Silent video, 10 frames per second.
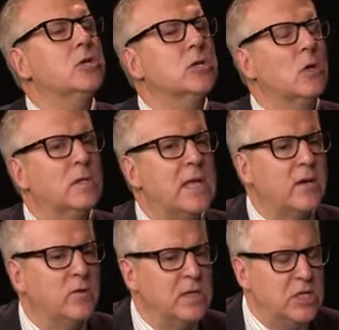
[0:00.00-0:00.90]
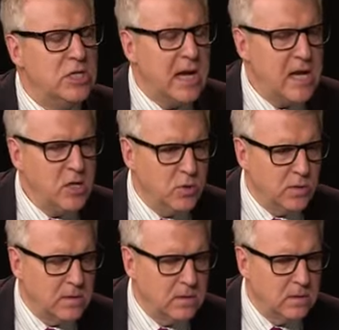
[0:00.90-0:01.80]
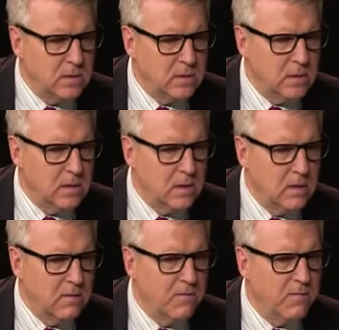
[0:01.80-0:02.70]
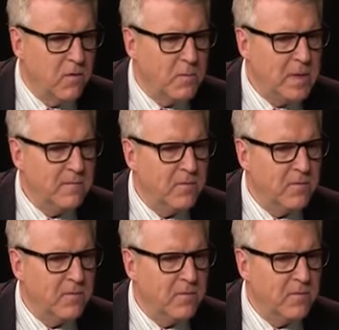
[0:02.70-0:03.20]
So it's actually dangerous for